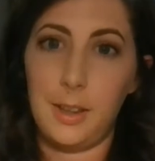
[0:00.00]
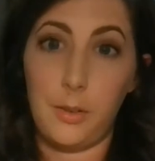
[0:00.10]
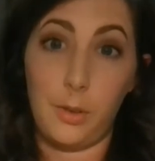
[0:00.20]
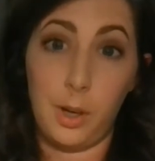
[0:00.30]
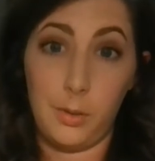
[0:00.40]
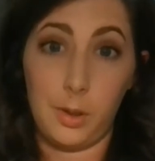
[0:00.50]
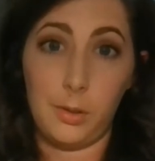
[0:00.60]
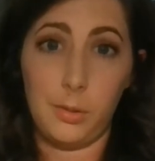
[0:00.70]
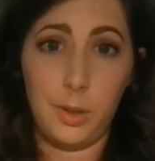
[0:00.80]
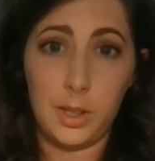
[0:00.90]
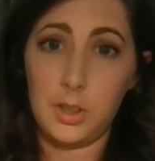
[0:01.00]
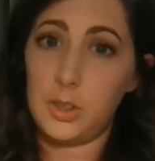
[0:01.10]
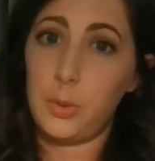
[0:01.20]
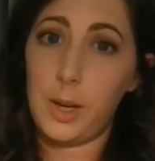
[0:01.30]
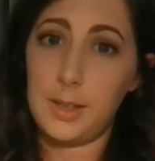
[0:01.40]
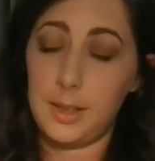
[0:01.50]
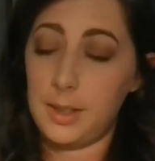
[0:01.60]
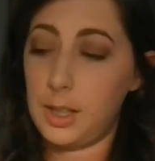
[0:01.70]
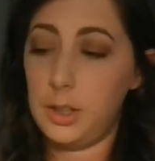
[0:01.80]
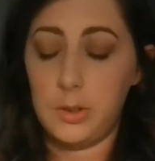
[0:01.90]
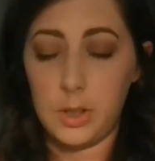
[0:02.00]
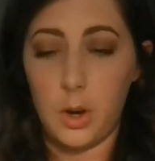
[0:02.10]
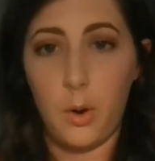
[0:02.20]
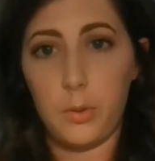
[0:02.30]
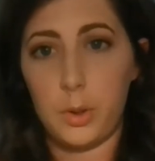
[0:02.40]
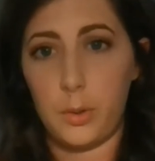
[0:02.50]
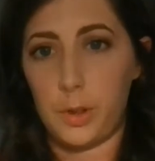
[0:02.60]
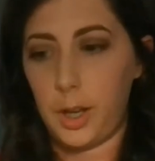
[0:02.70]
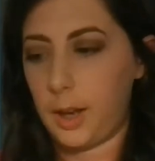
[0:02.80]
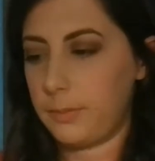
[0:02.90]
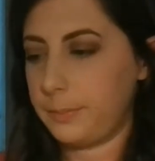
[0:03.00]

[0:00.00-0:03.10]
there forever. You can just erase it and use it over and over again.